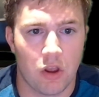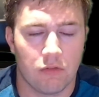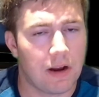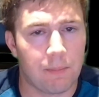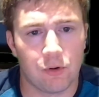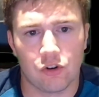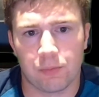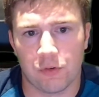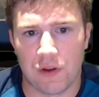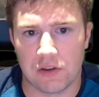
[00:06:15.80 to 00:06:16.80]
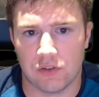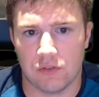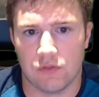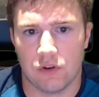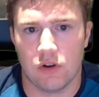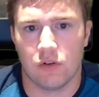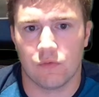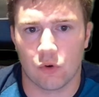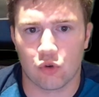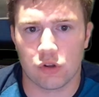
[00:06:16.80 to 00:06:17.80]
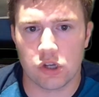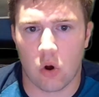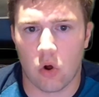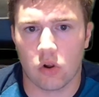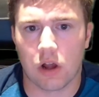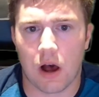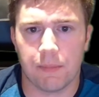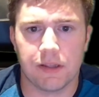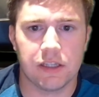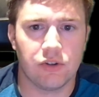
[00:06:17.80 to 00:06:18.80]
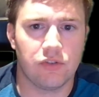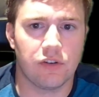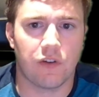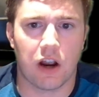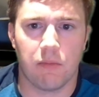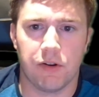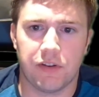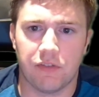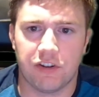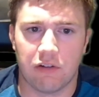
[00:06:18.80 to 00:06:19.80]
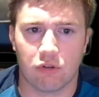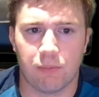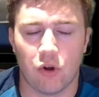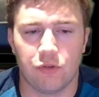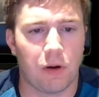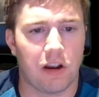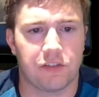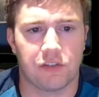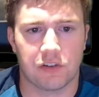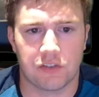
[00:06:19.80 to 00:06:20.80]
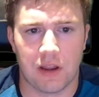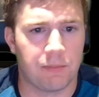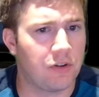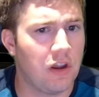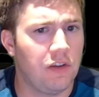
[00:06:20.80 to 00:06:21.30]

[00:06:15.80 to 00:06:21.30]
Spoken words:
Wrappers are pervasive. Virtually all commonly used environments have several post-processing steps,